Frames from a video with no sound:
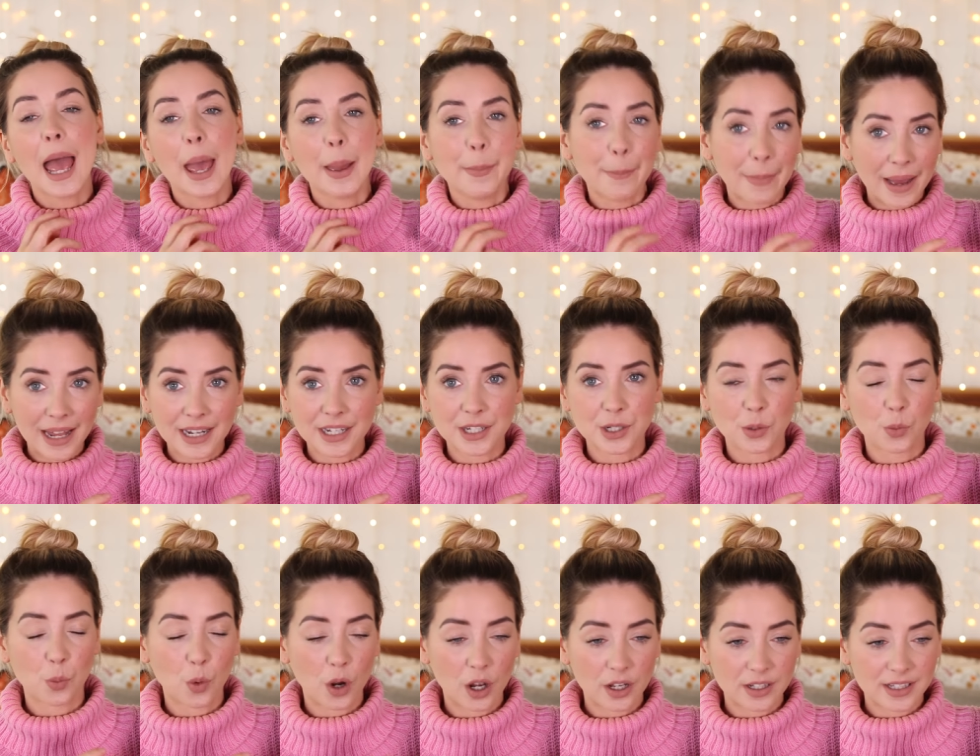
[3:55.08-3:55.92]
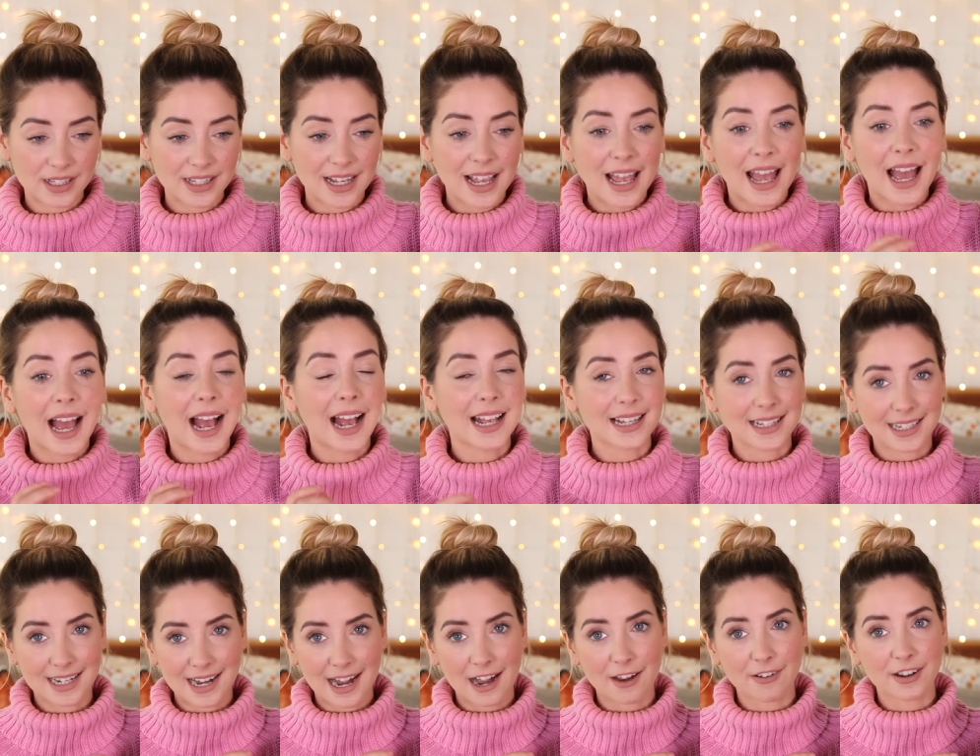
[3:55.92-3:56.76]
Amanda was
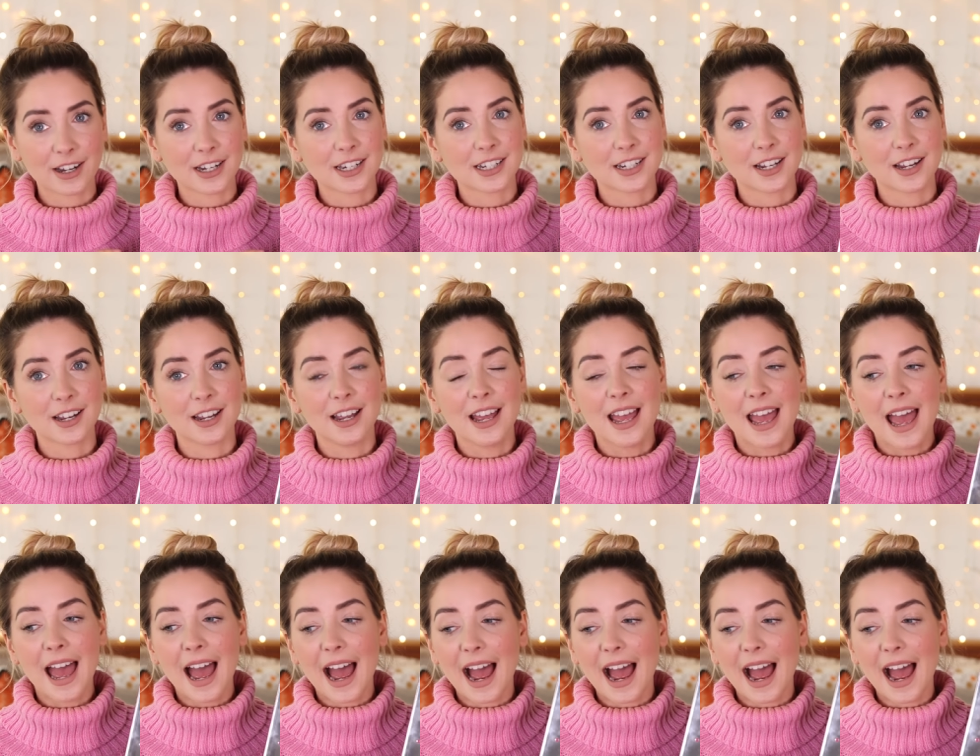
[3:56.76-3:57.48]
as a character